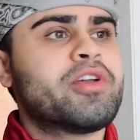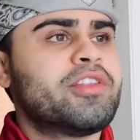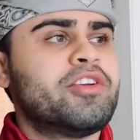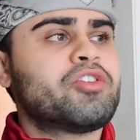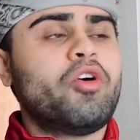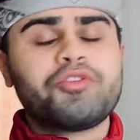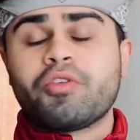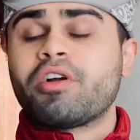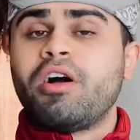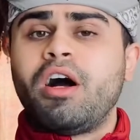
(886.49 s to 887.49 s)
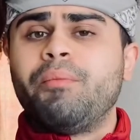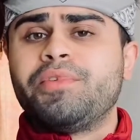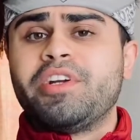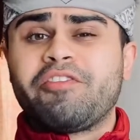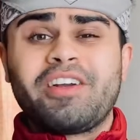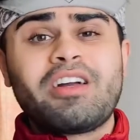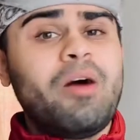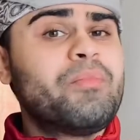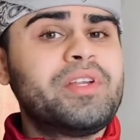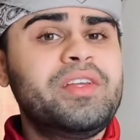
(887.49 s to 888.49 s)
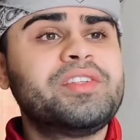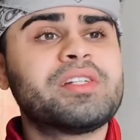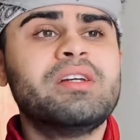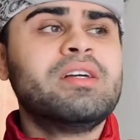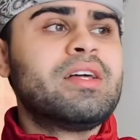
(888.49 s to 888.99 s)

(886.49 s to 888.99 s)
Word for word: there's also um, different companies